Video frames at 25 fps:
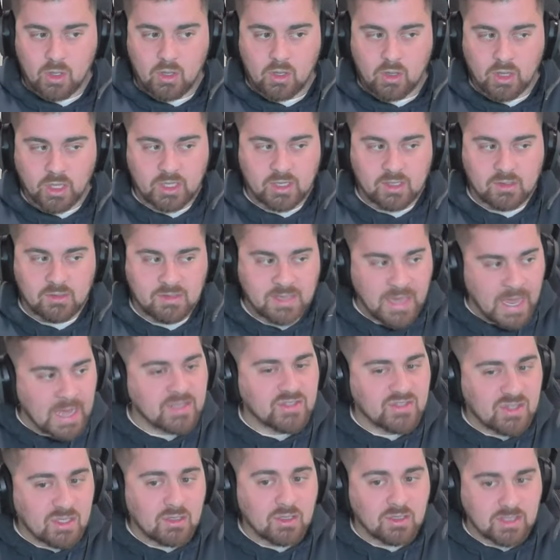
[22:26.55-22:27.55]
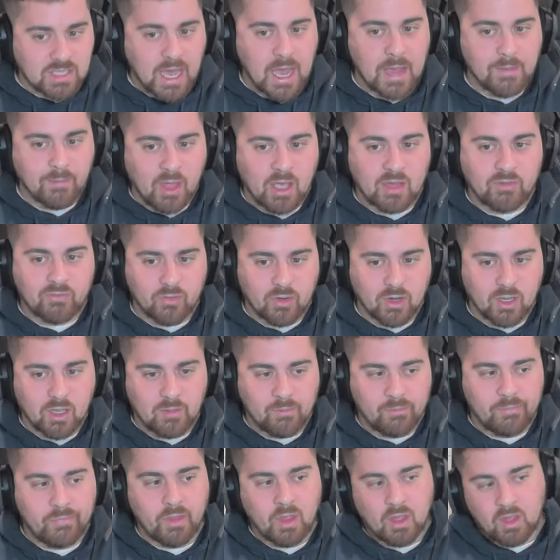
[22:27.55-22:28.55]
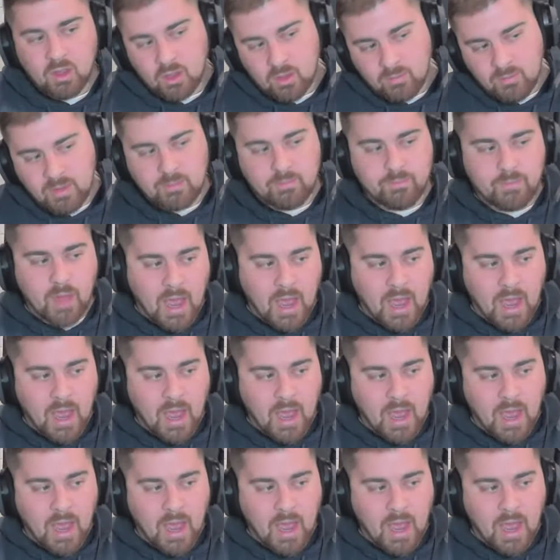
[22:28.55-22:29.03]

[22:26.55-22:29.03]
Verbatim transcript: like next in the timeline for him, I mean,